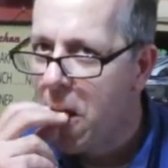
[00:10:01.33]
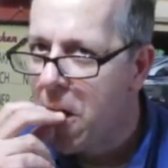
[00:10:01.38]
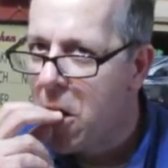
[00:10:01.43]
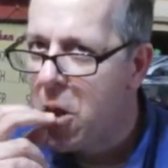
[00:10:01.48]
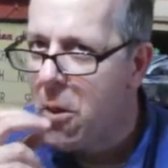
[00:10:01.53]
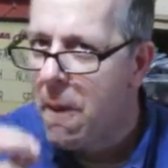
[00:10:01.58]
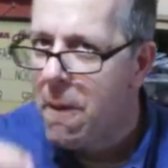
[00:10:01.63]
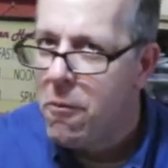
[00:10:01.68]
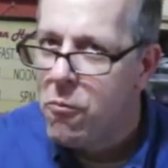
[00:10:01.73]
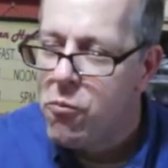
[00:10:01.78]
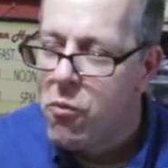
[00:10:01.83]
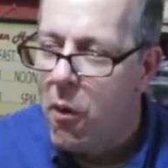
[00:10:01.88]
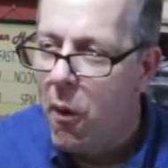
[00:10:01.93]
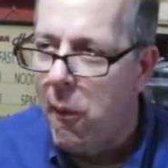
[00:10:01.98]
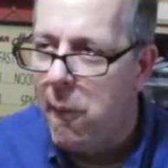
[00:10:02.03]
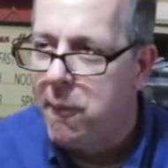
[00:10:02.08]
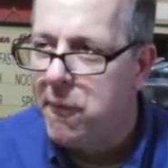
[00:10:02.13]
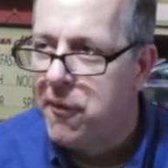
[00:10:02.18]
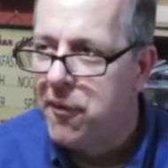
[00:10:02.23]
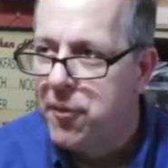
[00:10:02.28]
What is it?
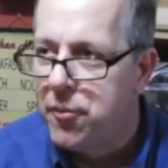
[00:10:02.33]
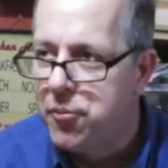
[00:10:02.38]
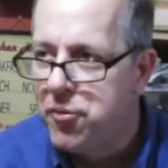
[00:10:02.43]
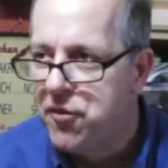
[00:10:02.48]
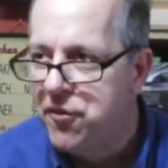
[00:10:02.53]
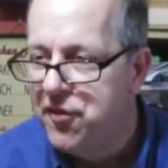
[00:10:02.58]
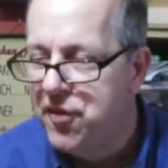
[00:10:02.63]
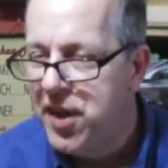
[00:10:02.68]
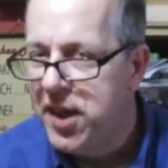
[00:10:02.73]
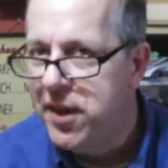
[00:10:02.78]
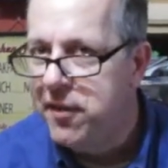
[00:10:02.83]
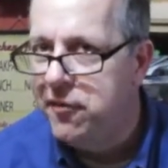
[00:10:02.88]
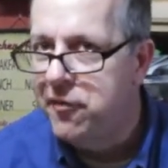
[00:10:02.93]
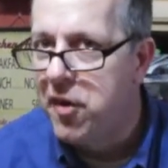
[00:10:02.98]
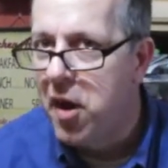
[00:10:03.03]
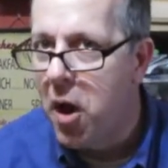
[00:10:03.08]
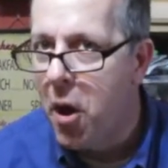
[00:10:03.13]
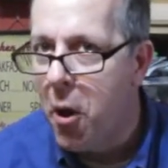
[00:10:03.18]
Vive.